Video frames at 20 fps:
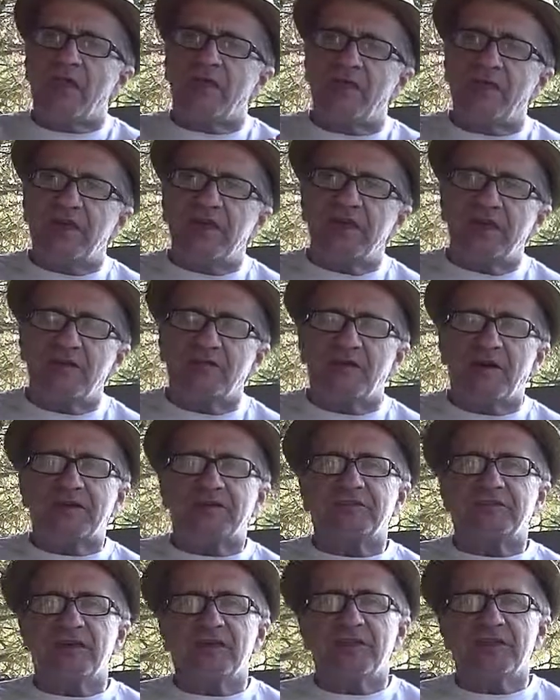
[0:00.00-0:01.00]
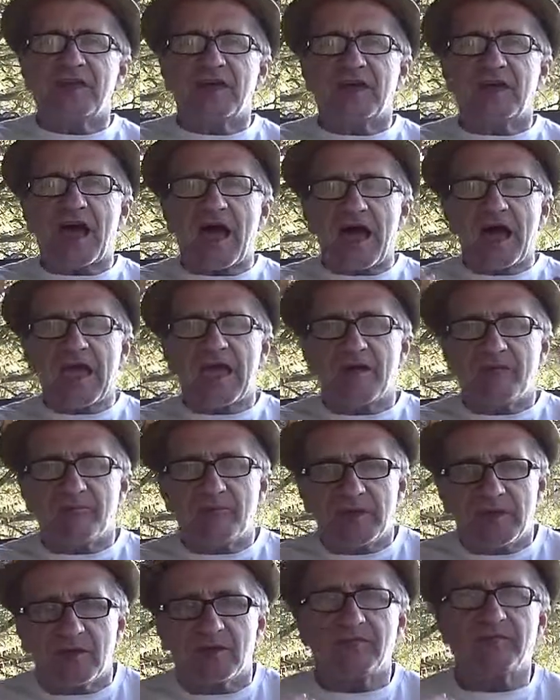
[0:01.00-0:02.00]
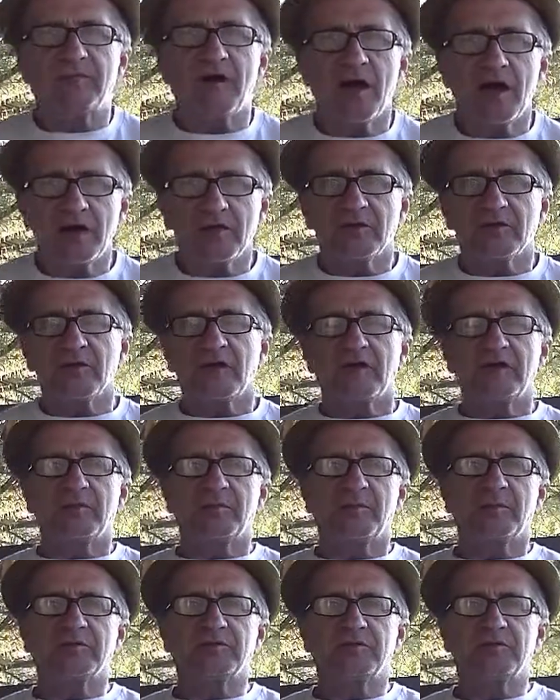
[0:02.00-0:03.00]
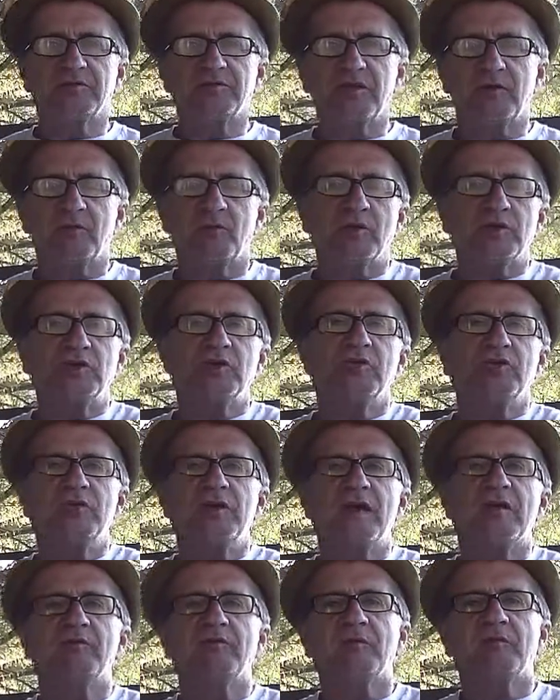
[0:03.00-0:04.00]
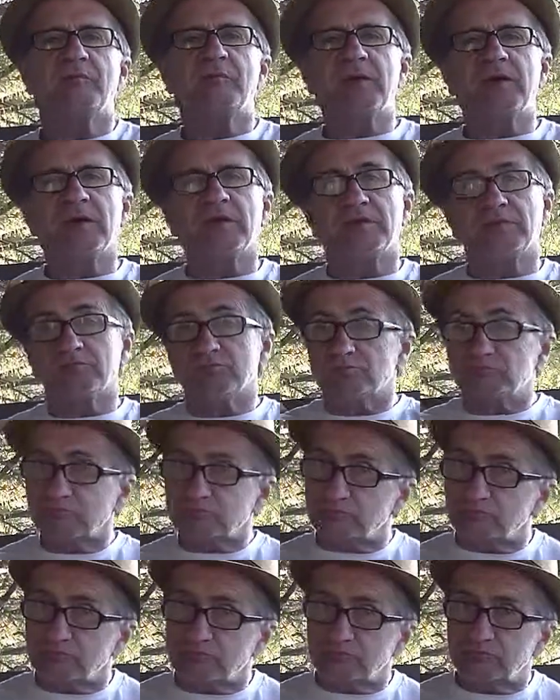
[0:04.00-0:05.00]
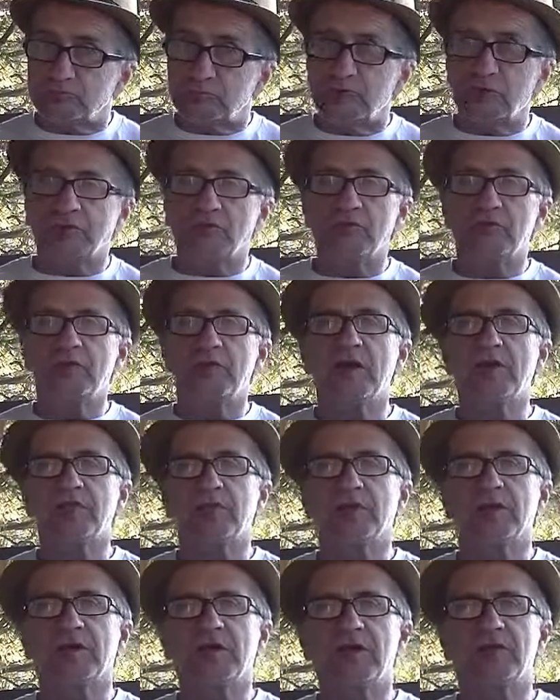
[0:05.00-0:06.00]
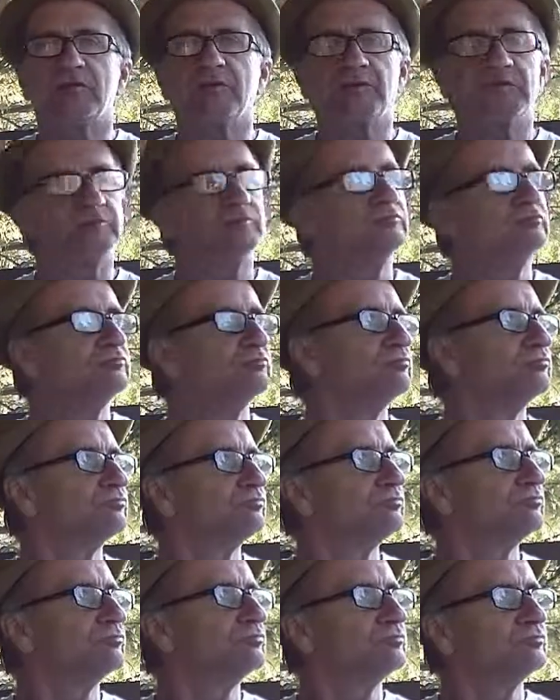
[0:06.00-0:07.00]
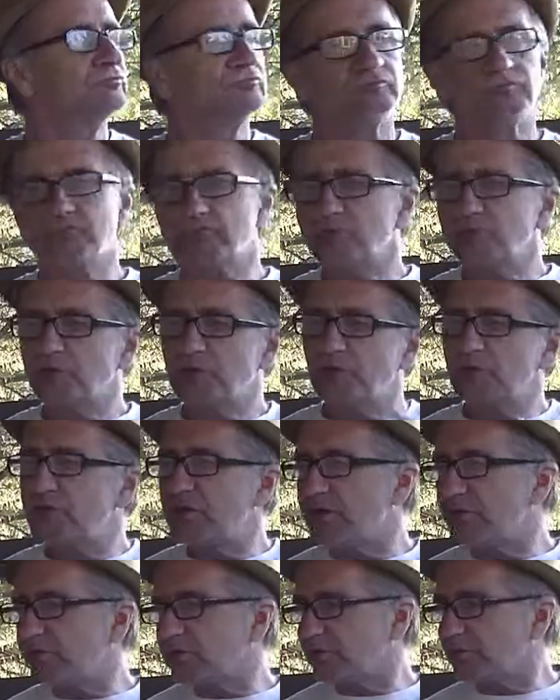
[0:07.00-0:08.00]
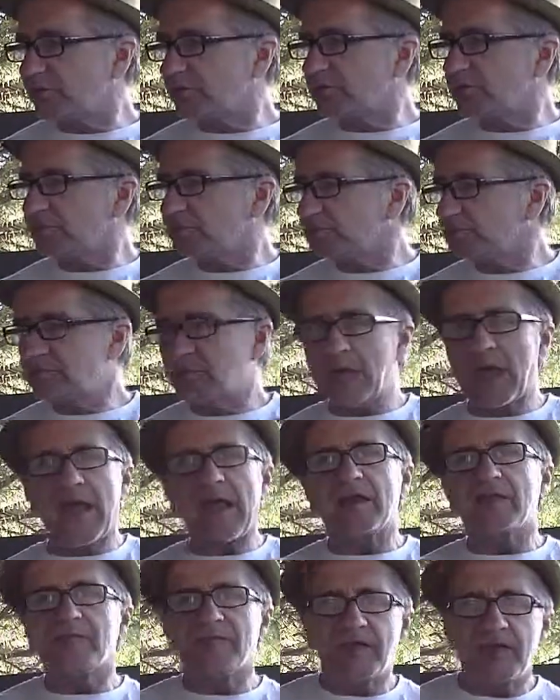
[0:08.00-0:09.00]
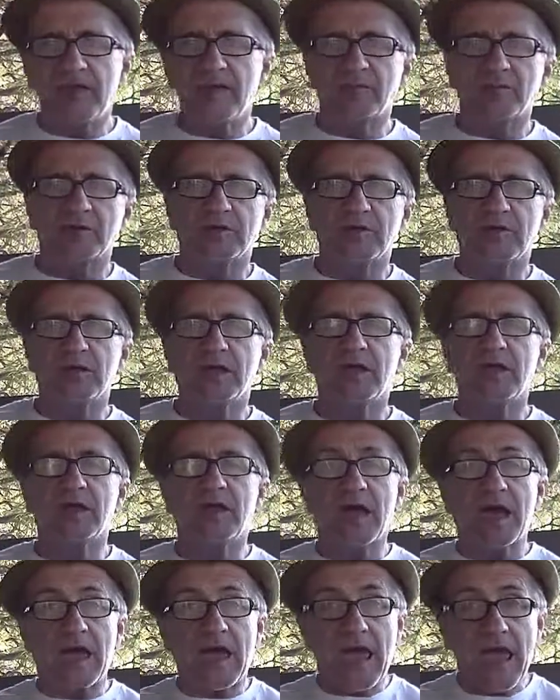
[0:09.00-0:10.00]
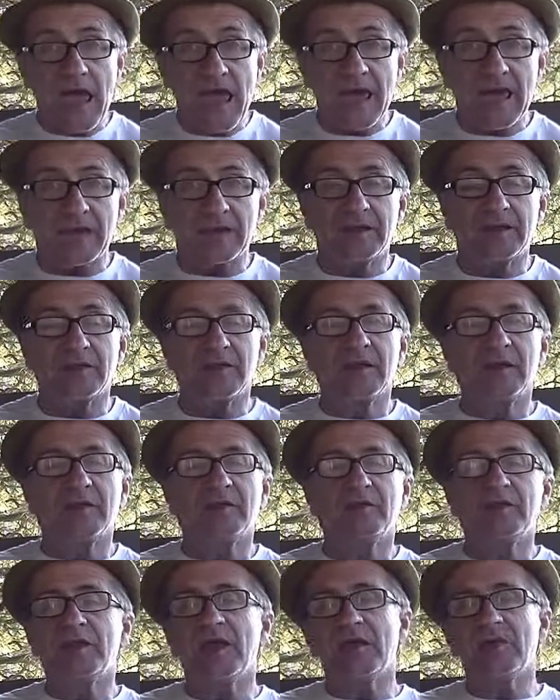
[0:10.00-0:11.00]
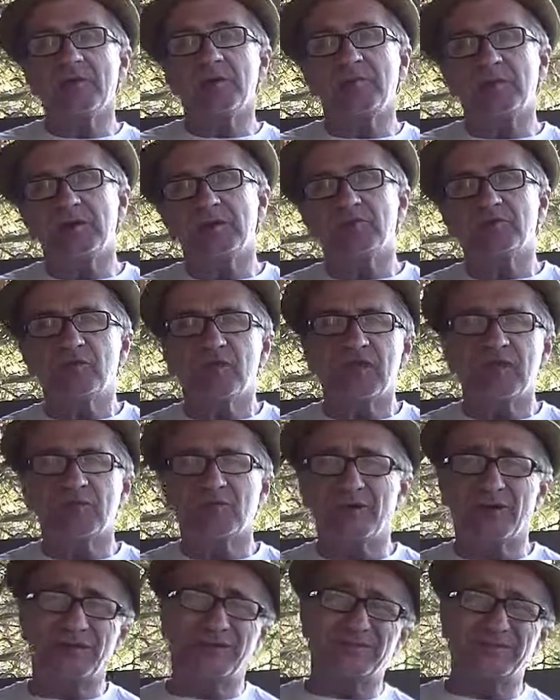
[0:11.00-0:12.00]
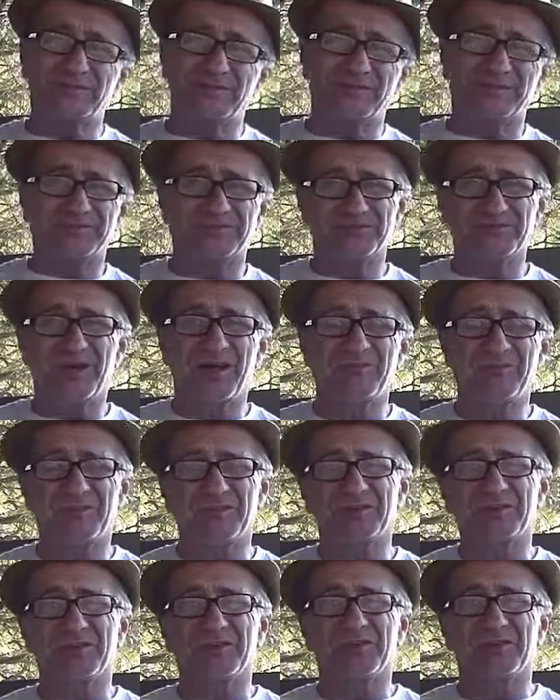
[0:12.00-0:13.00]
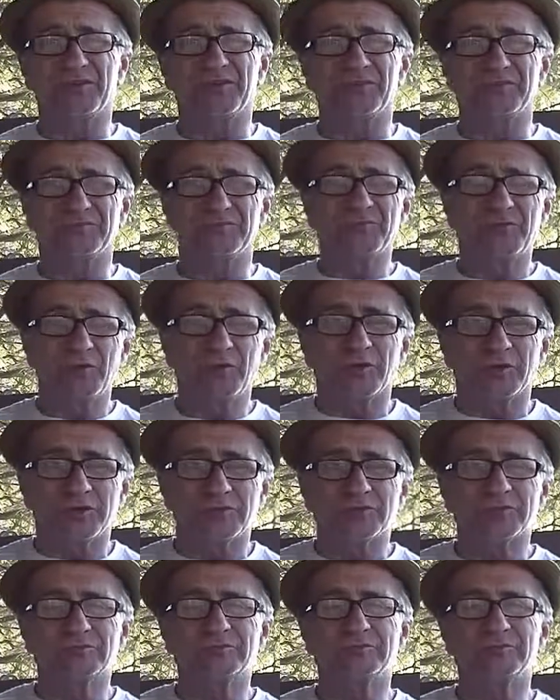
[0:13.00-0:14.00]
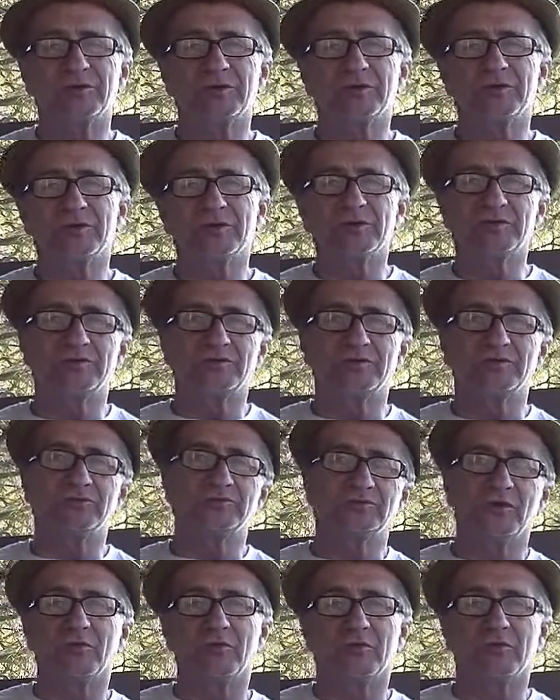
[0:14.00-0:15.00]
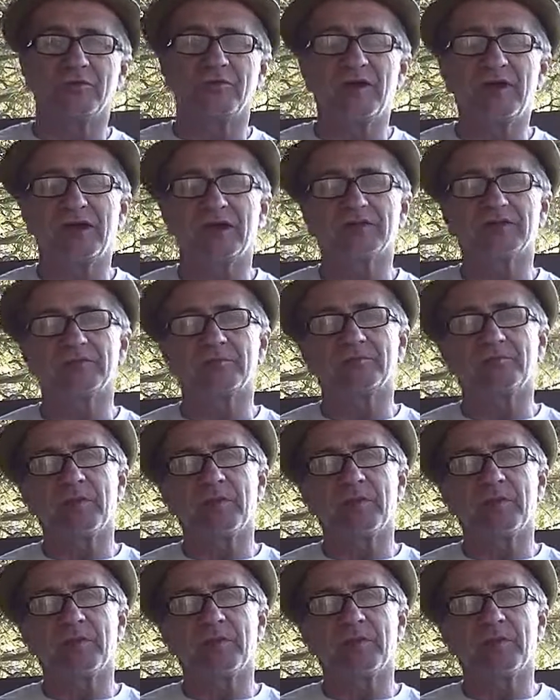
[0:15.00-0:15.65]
then if I said that I have been a father and the person said, well, you've never been, you know, you've never given, you've never had a family, and I had, then I would be saying, well, you know, obviously you're foolish, you know, because you don't know the facts.